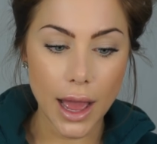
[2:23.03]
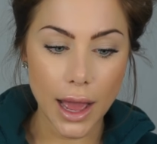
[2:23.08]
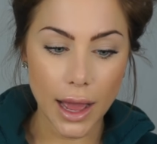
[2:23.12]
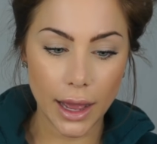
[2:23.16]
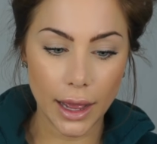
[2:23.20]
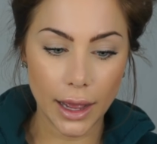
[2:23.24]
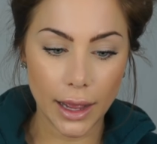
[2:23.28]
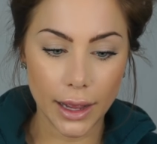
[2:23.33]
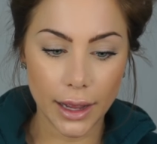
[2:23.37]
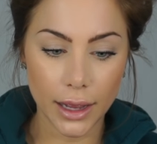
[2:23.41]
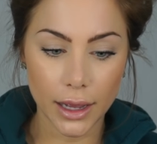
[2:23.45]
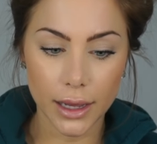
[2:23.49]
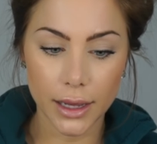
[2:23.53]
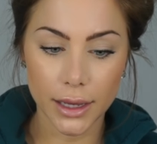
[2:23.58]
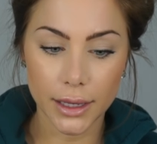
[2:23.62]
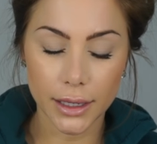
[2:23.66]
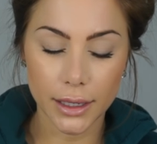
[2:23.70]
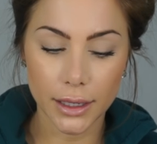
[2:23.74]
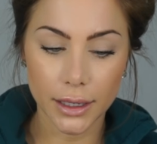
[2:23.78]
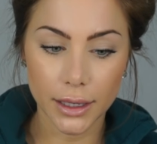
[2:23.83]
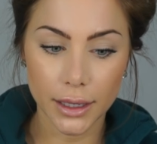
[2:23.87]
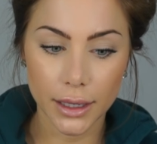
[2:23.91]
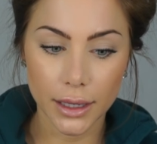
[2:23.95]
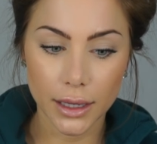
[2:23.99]

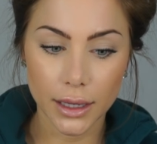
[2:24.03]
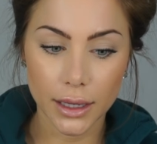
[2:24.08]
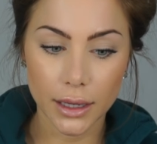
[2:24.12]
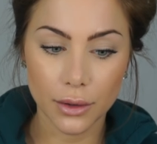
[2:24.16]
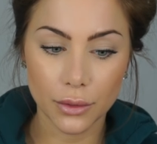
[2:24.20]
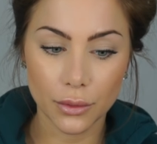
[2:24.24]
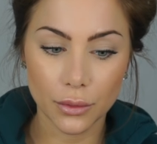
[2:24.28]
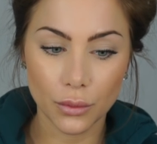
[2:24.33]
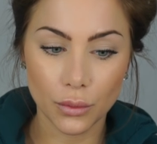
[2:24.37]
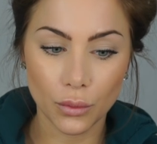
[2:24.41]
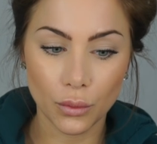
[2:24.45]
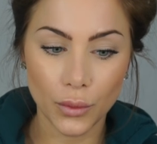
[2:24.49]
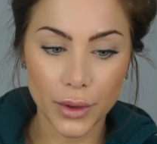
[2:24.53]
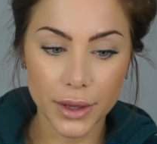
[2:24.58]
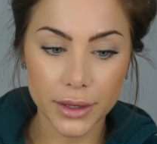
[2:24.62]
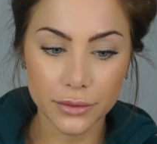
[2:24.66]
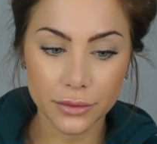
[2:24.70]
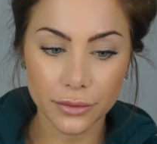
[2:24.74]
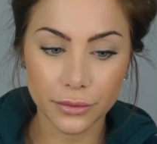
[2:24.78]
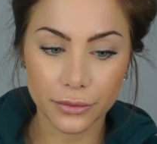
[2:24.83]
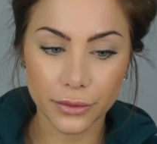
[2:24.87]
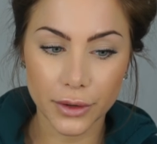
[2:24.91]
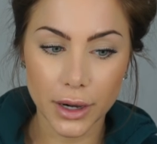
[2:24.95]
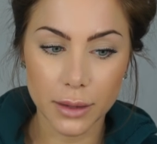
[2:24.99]
I
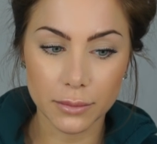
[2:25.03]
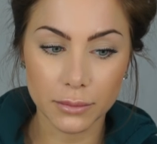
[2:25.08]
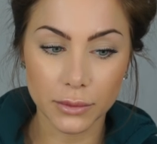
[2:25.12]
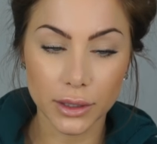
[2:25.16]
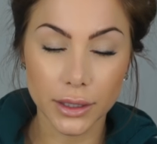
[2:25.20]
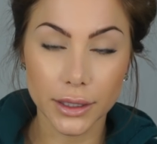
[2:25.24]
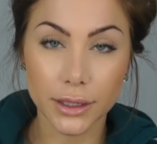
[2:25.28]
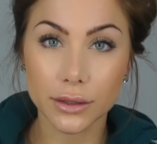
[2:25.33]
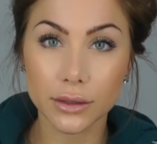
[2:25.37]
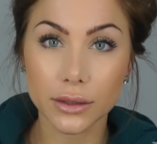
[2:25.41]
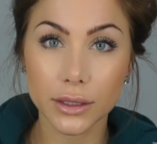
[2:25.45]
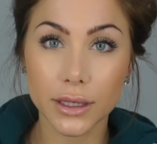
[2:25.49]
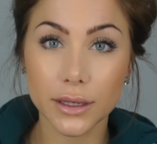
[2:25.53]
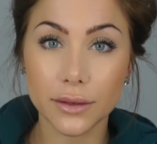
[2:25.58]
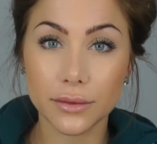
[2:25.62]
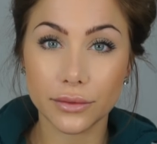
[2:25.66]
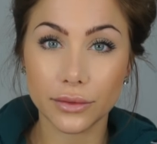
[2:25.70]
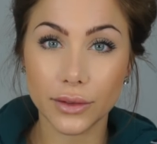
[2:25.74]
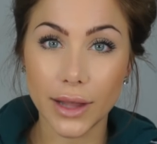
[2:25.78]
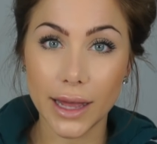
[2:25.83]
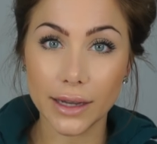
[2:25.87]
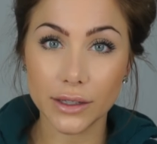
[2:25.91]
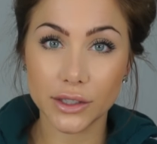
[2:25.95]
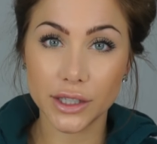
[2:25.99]
went from literally
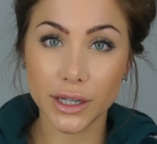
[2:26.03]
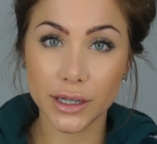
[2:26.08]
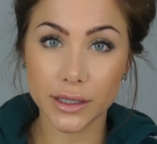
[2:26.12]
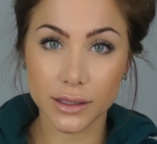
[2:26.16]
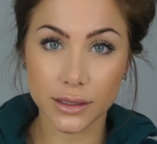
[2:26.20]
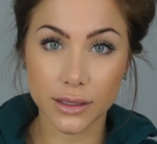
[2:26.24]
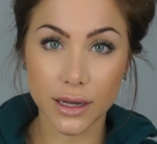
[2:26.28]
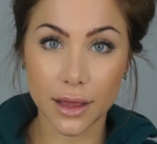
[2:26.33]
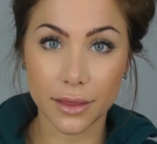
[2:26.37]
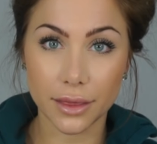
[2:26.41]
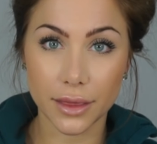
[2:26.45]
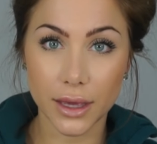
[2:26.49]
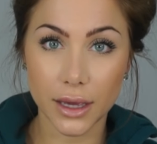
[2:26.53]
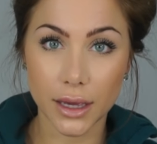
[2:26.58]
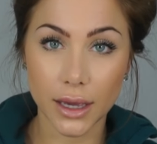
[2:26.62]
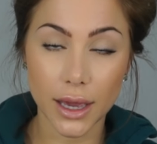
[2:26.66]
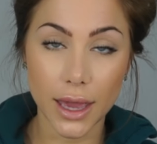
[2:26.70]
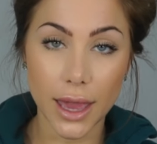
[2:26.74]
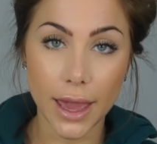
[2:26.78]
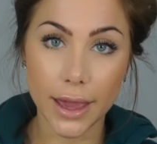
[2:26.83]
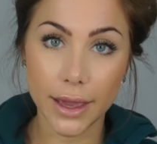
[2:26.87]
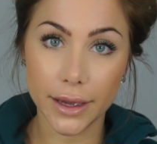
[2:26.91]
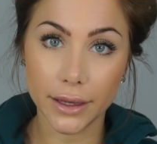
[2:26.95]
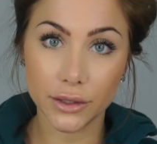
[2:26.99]
flat chest nothing,
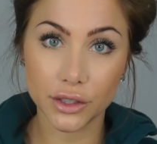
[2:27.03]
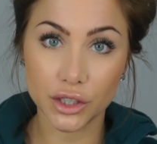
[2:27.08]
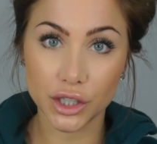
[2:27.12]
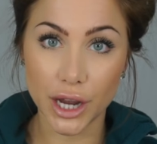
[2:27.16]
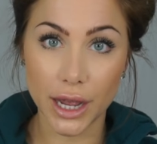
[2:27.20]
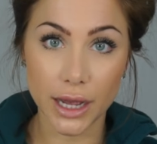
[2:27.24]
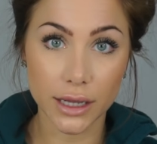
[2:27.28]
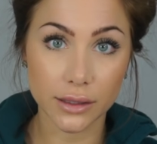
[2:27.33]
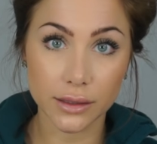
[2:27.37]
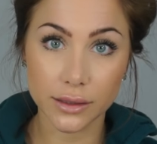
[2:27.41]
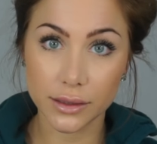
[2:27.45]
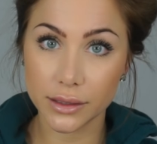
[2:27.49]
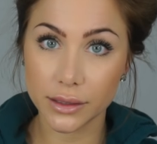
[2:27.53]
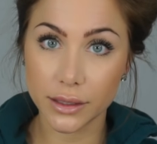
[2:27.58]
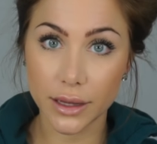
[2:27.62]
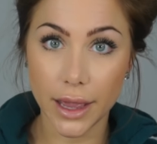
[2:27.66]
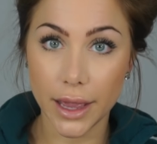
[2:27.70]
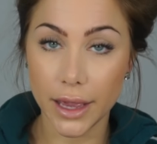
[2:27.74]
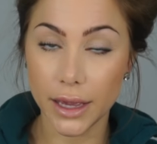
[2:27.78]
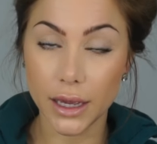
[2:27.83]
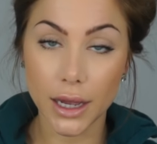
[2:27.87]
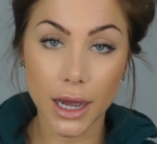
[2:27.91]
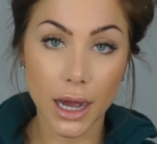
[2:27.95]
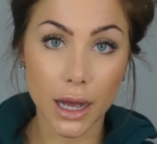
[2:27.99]
A chest,
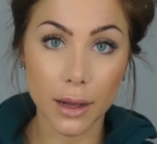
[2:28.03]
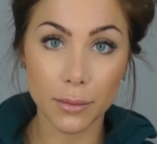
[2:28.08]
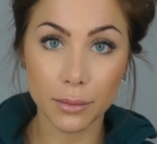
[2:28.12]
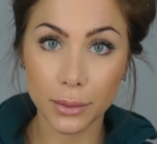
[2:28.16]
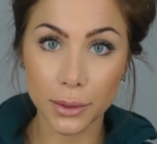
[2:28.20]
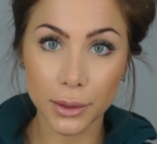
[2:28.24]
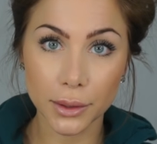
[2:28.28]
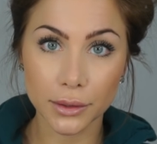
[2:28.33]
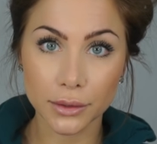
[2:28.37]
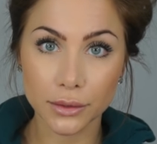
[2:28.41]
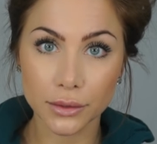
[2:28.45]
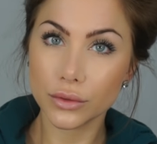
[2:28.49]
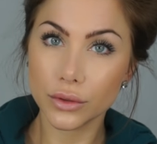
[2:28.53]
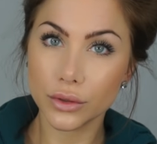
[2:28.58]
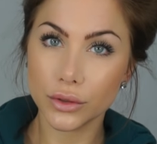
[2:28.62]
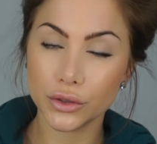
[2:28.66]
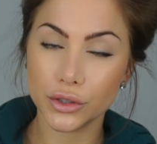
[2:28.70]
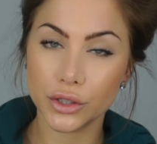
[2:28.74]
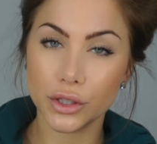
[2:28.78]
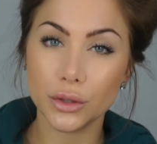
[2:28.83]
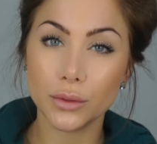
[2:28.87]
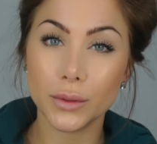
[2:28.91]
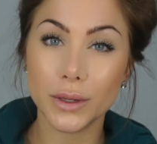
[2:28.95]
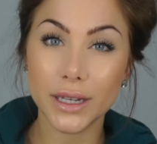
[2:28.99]
A cup,
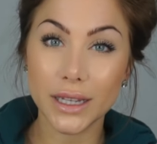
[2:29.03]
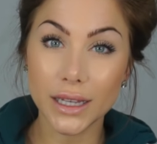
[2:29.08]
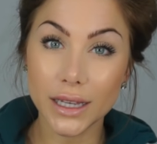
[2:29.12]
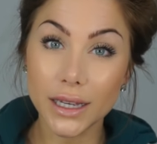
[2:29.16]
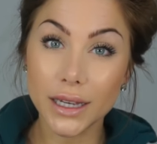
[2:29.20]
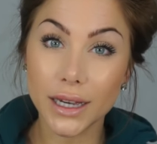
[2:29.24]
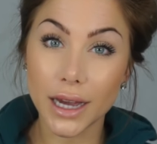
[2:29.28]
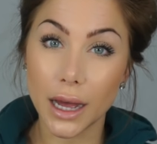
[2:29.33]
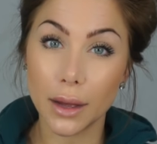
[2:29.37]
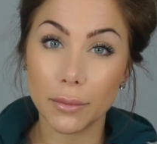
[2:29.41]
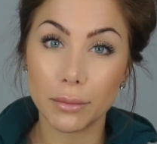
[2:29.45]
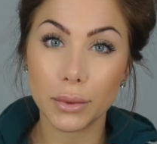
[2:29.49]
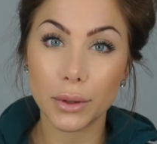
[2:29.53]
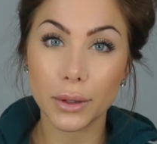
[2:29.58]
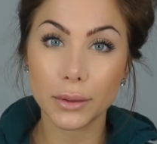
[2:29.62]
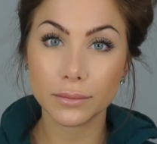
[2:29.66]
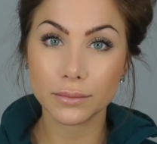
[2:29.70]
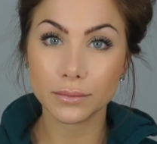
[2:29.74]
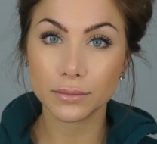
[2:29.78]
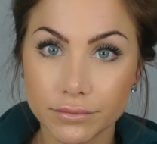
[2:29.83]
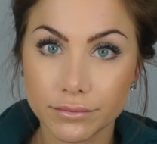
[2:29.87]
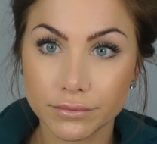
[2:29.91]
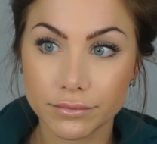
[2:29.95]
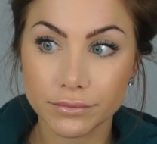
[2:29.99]
to an E cup.
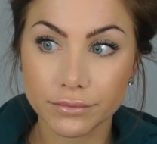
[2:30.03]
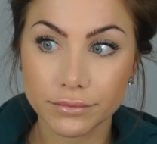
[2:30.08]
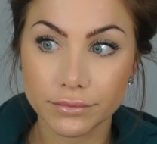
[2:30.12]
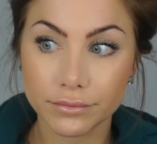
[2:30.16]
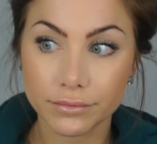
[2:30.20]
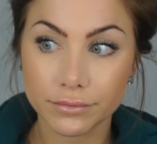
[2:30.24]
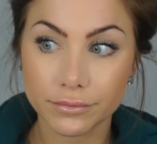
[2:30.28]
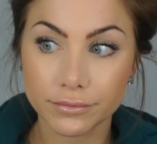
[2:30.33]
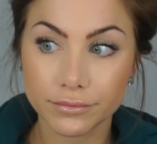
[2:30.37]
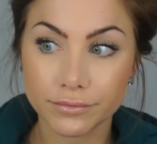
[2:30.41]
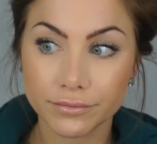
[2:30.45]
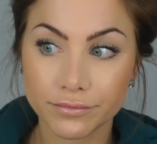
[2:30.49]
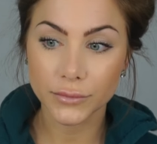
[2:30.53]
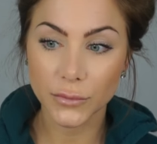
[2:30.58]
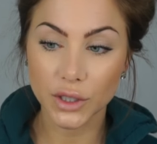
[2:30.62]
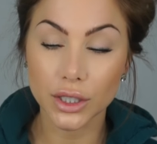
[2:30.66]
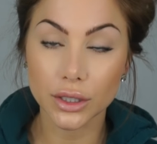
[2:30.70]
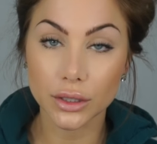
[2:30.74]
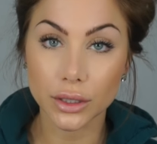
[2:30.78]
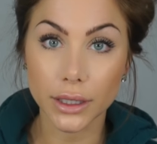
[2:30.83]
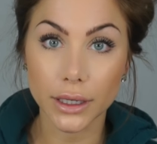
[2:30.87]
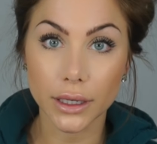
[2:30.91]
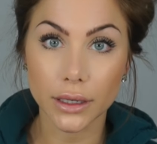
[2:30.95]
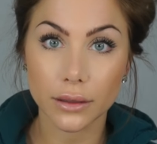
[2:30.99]

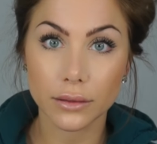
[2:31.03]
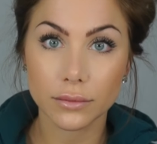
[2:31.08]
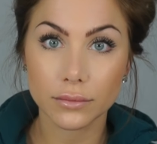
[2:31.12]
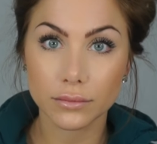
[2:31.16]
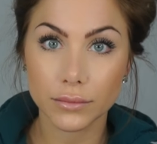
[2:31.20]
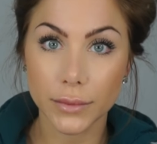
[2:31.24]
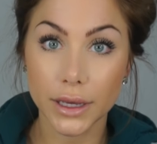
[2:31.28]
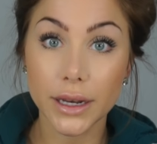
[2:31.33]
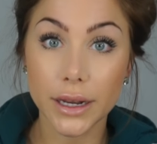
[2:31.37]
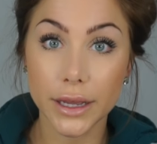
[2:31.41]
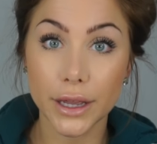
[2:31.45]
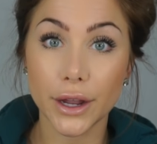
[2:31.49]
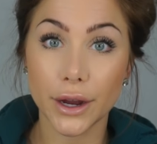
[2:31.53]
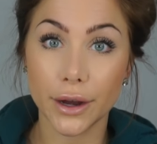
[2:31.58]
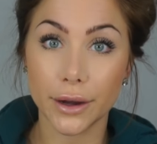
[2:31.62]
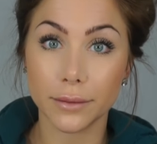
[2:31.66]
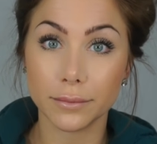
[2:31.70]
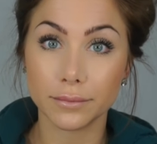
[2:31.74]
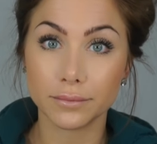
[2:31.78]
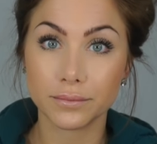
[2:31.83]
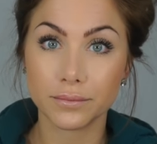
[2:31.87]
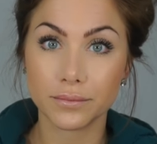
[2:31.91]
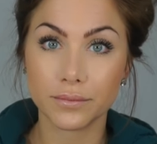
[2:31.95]
Literally, in a year.